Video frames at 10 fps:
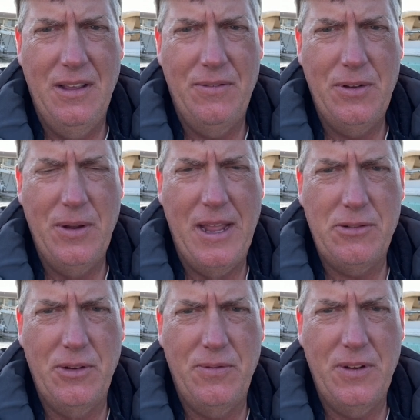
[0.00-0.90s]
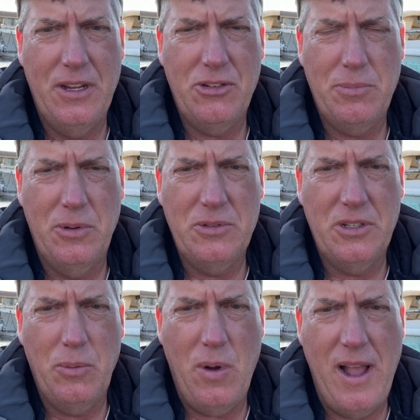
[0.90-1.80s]
Few hatchery fish,
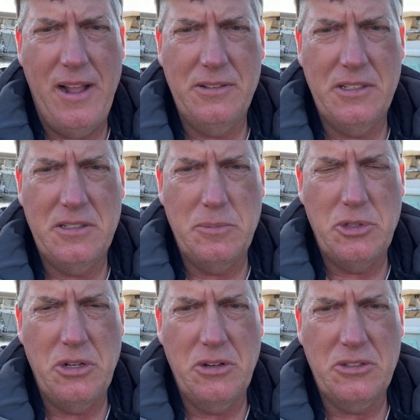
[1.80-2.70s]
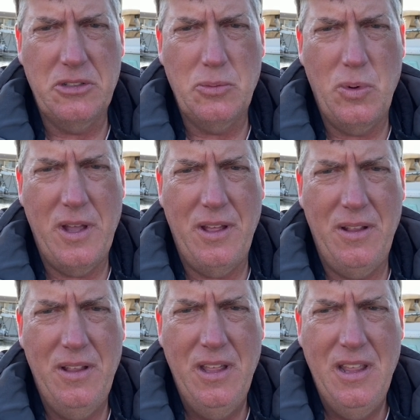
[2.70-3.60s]
mostly wilds and some Chinooks as well,